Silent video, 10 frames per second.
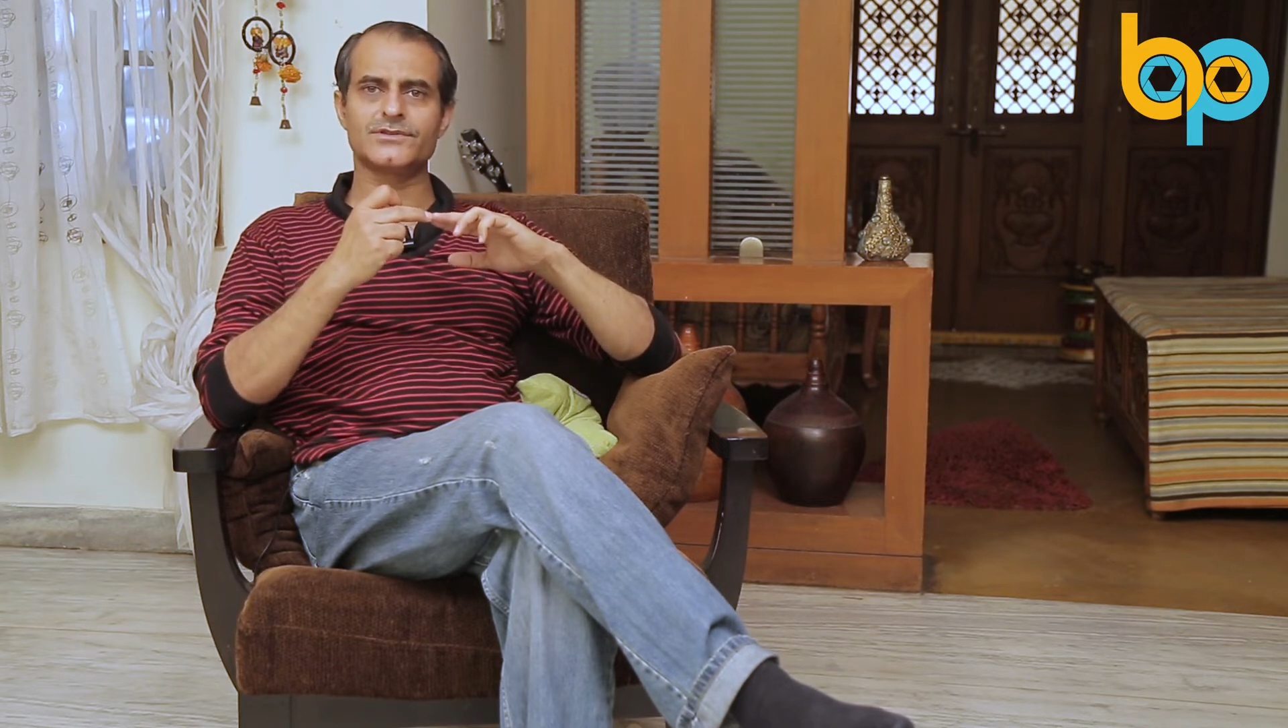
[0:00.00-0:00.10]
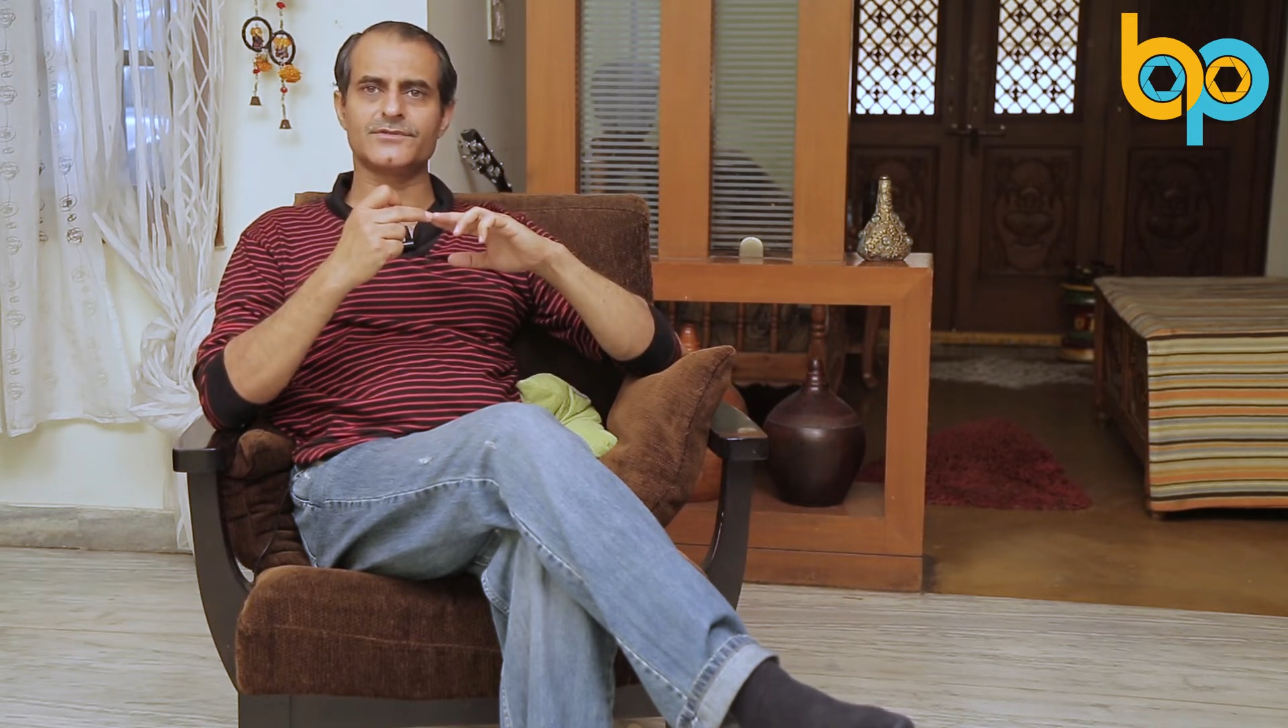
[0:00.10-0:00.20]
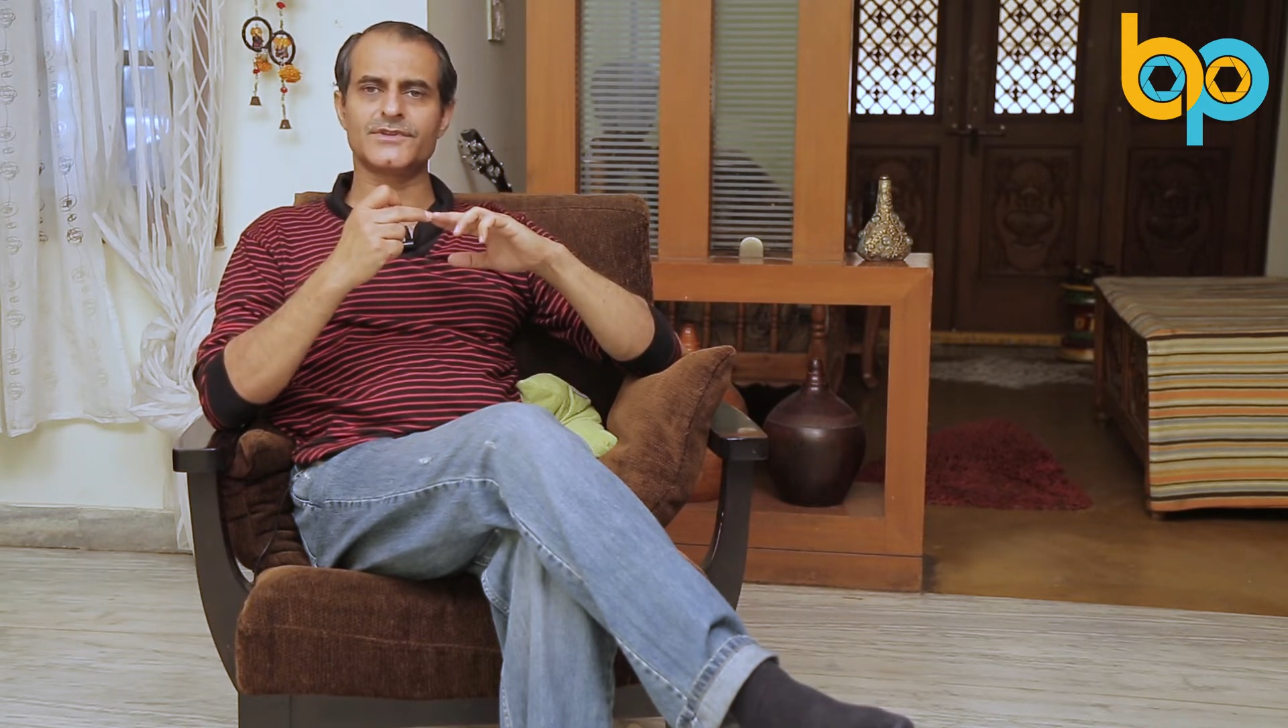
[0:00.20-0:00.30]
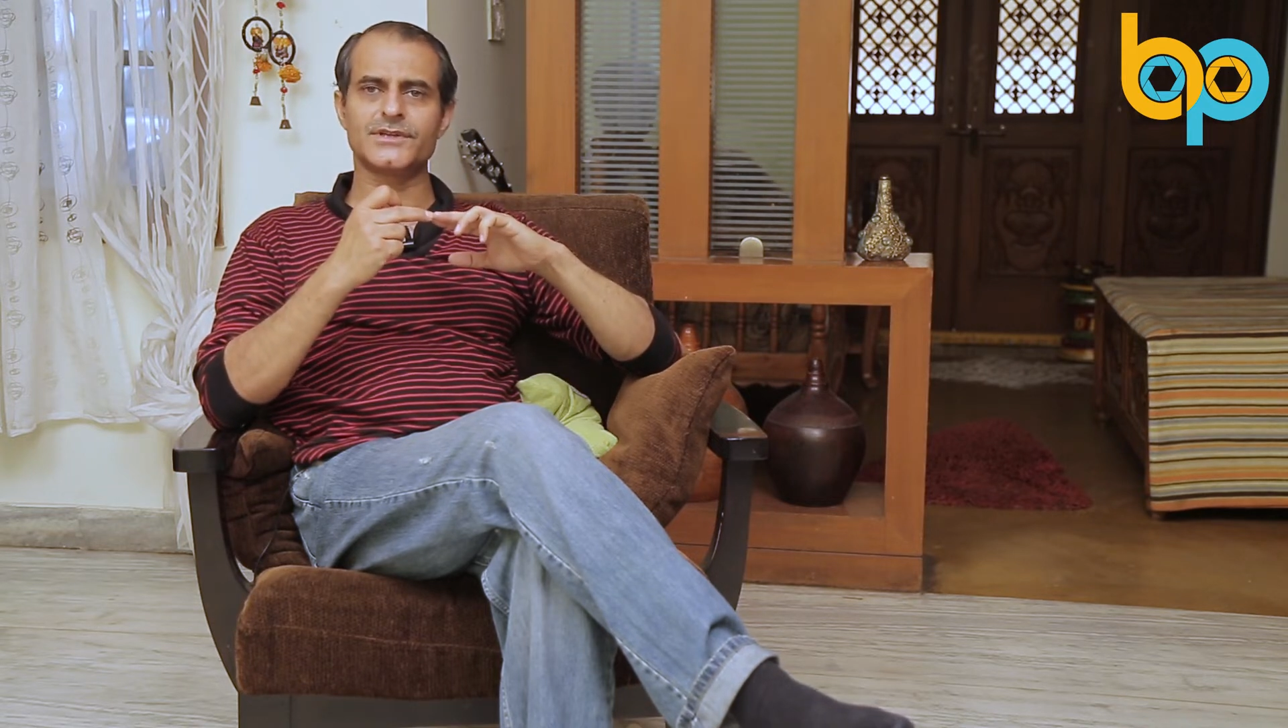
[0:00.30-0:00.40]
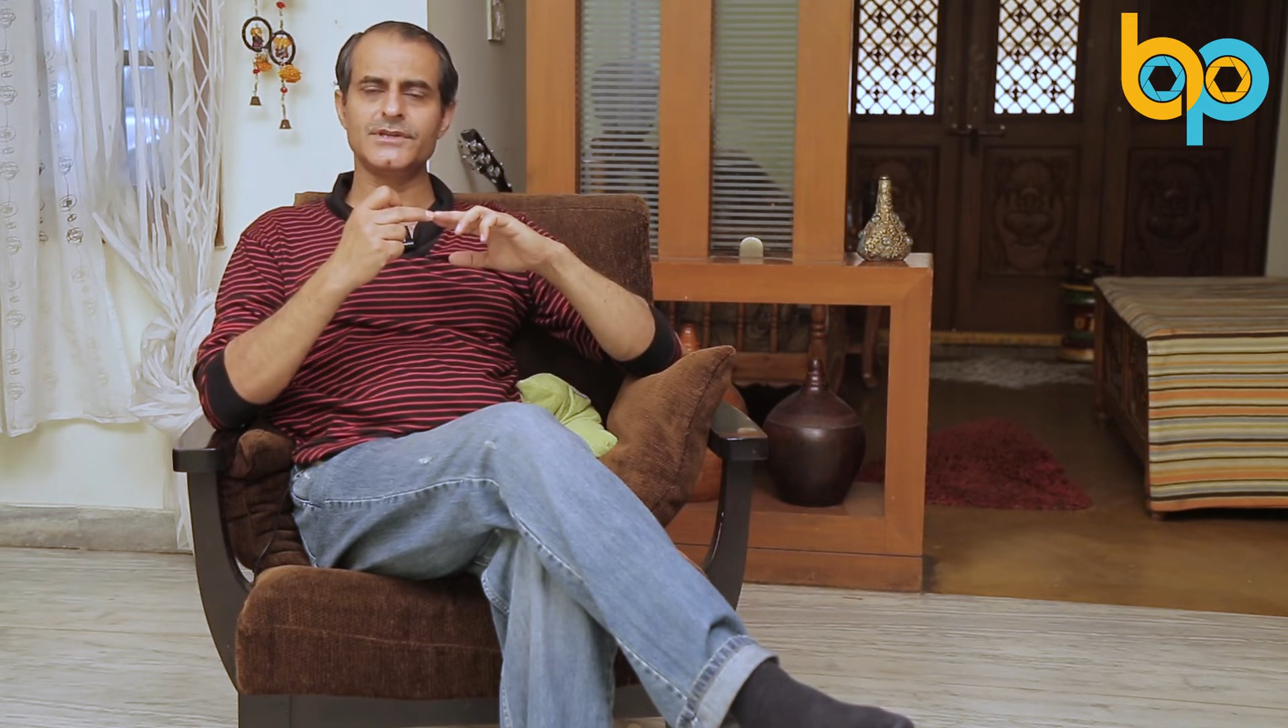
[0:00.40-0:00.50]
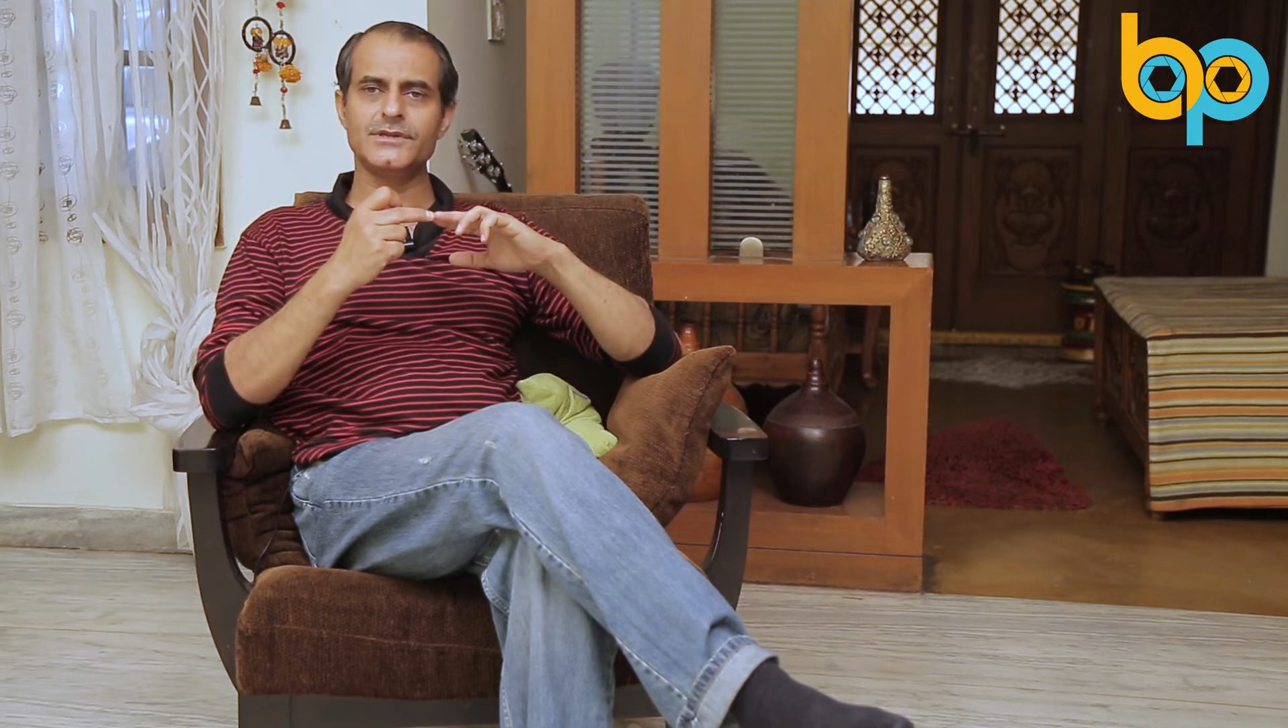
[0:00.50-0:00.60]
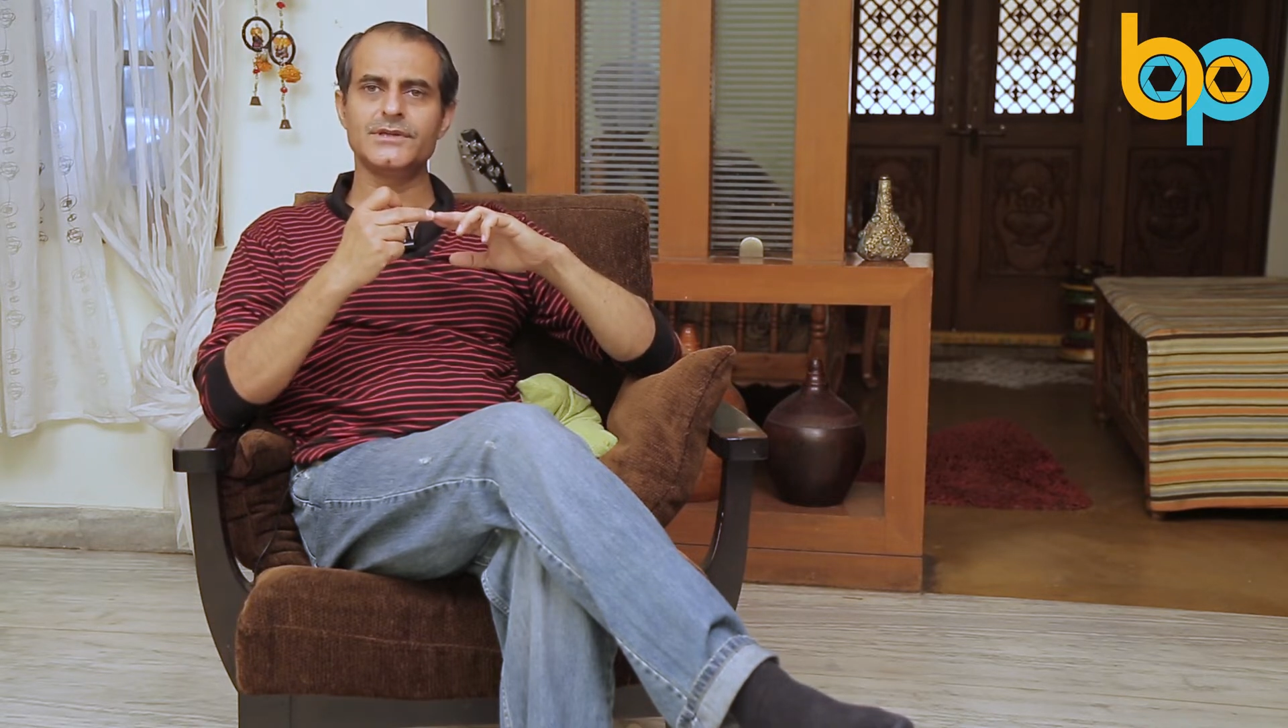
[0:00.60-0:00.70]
of the